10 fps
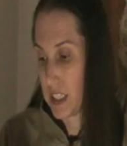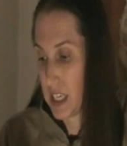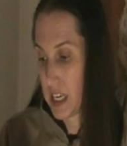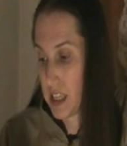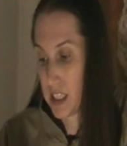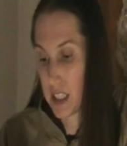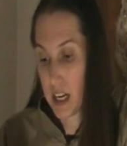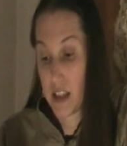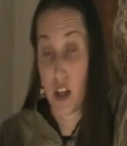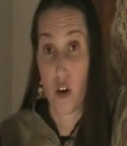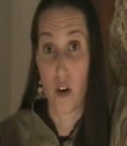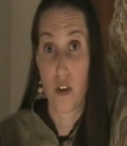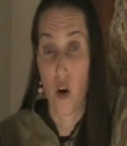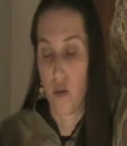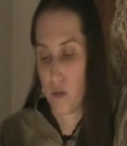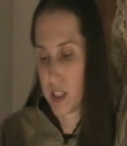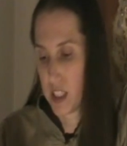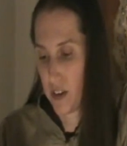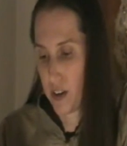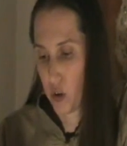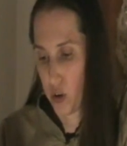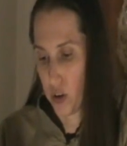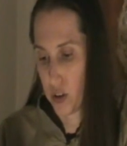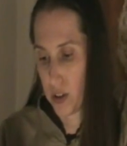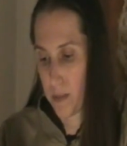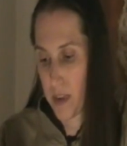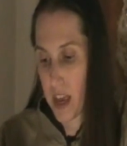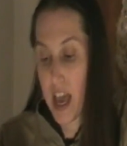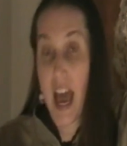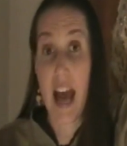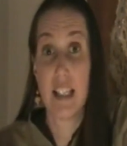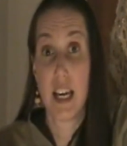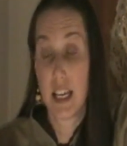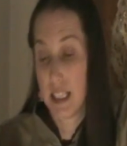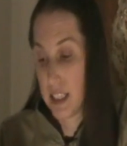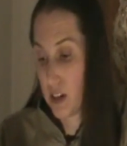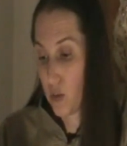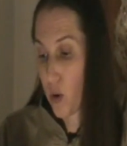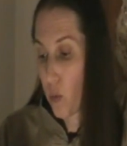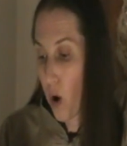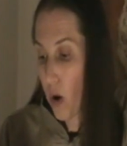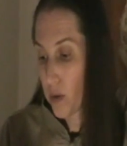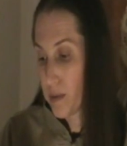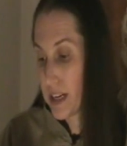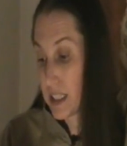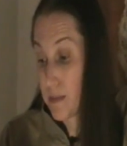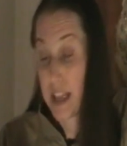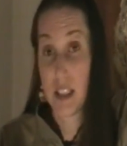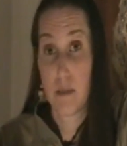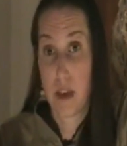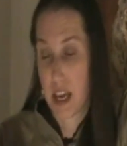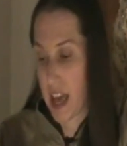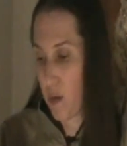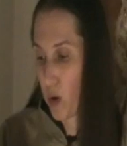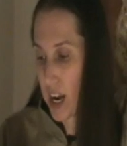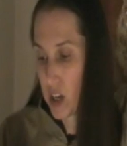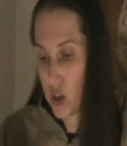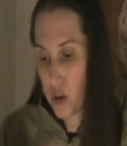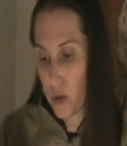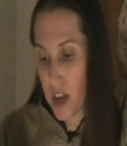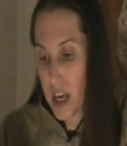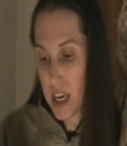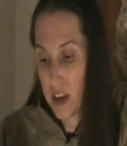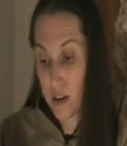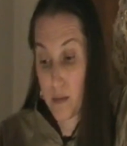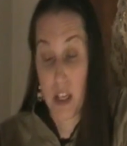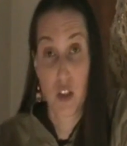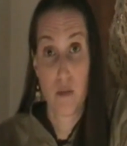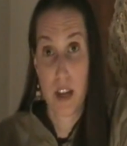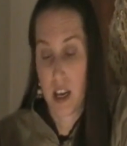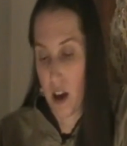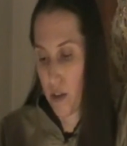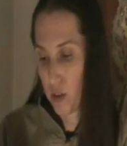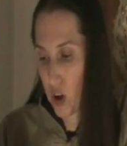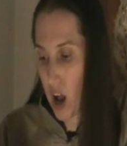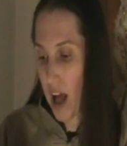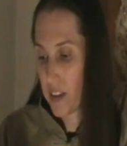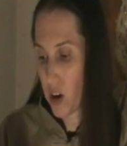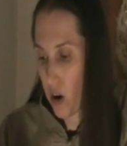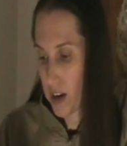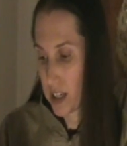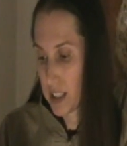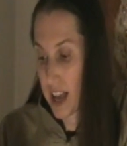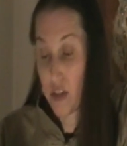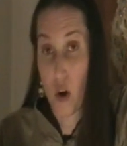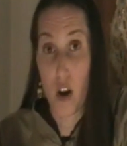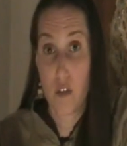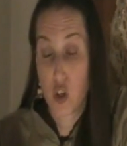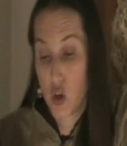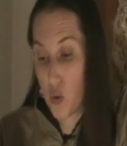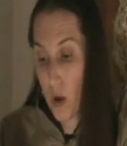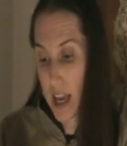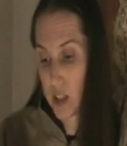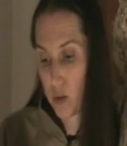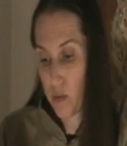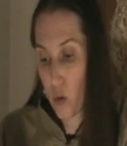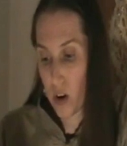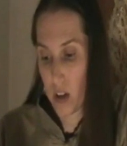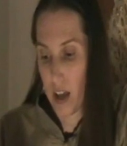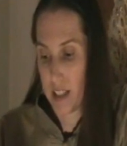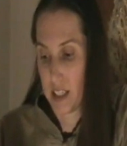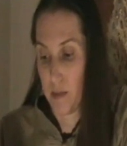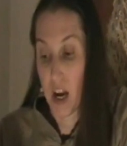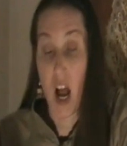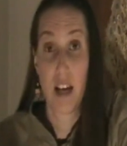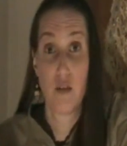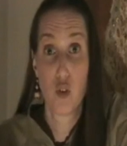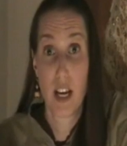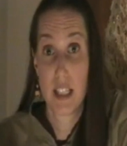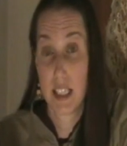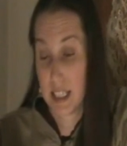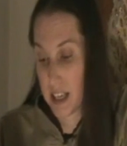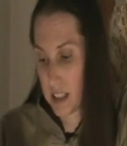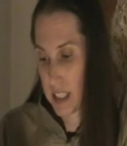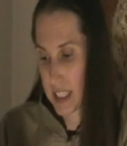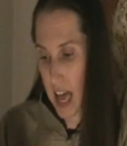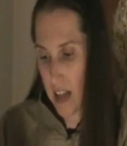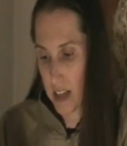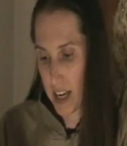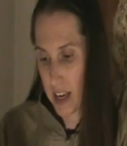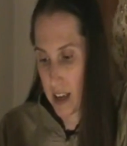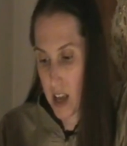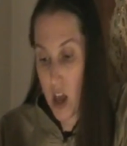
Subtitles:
sea, the sun, and the earth over material goods. As I considered what Walt Whitman has meant to me and what I knew he could mean to many other Long Island artists, I thought of a new way to immortalize him, a kind of transcendentalist holiday.